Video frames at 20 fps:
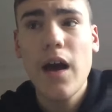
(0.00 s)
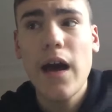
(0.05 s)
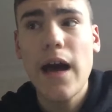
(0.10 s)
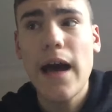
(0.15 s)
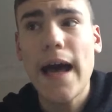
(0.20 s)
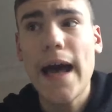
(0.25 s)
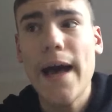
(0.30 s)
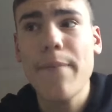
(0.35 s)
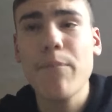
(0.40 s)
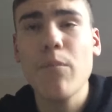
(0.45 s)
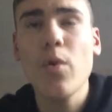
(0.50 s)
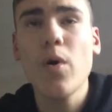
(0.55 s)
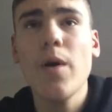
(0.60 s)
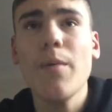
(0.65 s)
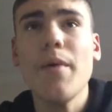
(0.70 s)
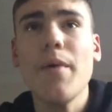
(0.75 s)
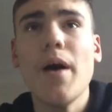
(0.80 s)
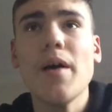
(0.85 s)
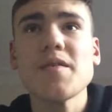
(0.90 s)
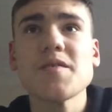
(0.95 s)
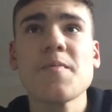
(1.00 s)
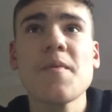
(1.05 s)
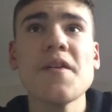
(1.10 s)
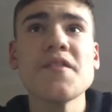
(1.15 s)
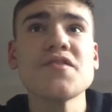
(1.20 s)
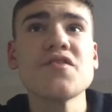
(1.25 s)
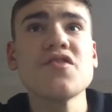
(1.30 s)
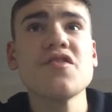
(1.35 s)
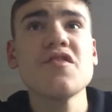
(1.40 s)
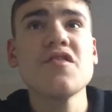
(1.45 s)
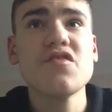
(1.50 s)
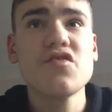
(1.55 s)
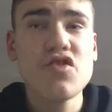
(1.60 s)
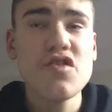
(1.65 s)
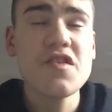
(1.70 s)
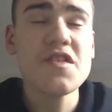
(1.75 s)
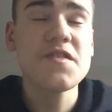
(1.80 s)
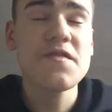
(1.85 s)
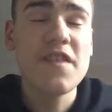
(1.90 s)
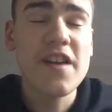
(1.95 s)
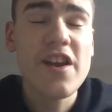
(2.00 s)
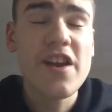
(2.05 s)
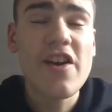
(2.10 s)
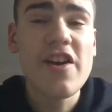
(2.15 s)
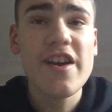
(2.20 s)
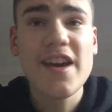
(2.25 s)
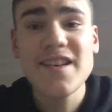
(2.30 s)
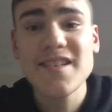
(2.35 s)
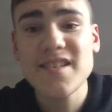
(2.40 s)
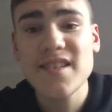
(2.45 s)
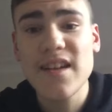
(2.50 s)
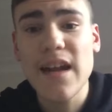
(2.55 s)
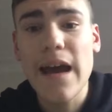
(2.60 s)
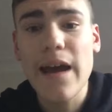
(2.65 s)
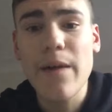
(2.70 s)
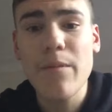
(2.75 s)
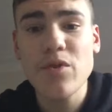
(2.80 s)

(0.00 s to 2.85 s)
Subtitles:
Well, I was supposed to do this video yesterday,